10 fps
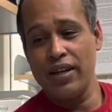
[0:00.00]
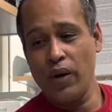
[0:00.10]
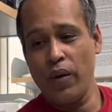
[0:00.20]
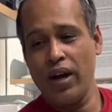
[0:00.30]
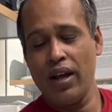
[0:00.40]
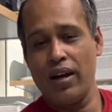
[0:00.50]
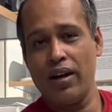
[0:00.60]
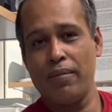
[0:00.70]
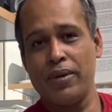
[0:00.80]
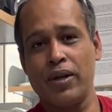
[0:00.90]
required
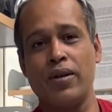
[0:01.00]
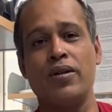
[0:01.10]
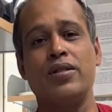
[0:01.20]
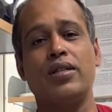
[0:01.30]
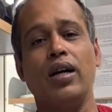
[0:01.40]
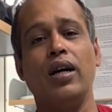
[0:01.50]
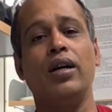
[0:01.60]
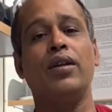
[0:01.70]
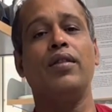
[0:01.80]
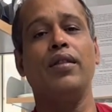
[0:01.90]
here because
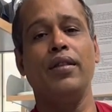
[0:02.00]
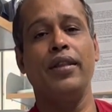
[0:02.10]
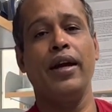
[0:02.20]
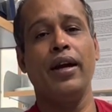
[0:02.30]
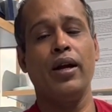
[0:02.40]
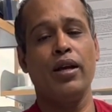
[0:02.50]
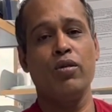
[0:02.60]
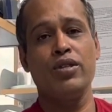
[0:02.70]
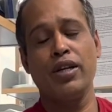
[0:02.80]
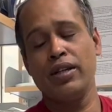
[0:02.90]
they are
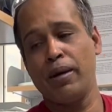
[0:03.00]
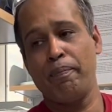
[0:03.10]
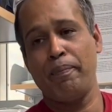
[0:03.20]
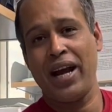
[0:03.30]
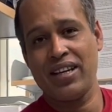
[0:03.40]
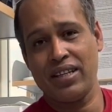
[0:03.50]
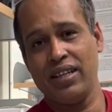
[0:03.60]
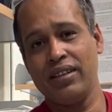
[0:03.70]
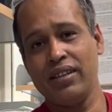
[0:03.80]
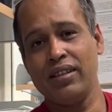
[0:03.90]
using the PET
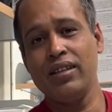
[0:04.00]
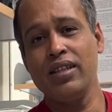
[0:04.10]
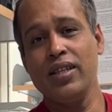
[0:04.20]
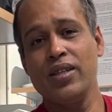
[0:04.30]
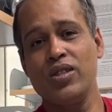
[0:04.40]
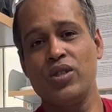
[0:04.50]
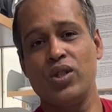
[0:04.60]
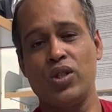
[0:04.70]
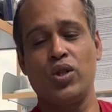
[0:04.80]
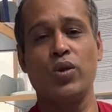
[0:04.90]
ether
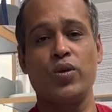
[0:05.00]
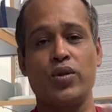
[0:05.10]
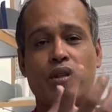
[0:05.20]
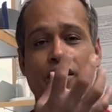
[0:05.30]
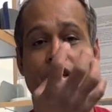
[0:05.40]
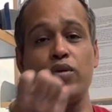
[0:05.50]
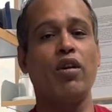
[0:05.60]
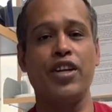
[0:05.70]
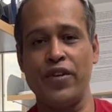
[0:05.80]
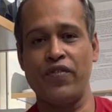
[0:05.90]
to
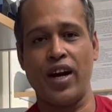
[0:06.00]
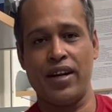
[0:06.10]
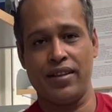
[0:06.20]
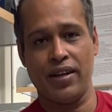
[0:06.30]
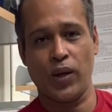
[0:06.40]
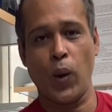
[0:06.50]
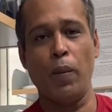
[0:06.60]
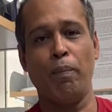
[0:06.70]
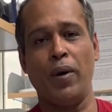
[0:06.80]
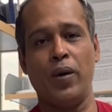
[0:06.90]
resolidify their
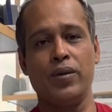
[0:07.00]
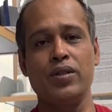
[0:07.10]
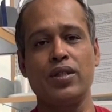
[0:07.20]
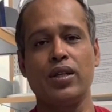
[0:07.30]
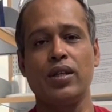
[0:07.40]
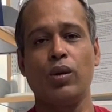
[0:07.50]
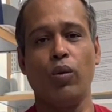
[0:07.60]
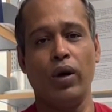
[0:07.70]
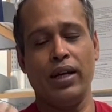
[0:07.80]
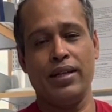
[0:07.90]
compound
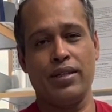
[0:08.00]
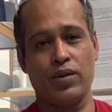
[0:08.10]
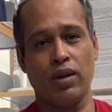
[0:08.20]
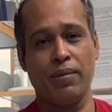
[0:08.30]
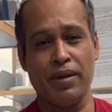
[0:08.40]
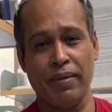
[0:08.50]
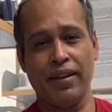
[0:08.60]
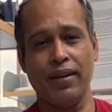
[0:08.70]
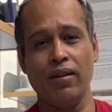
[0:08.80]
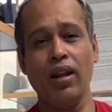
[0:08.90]
while it dissolves in
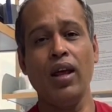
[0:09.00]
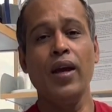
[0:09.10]
methanol.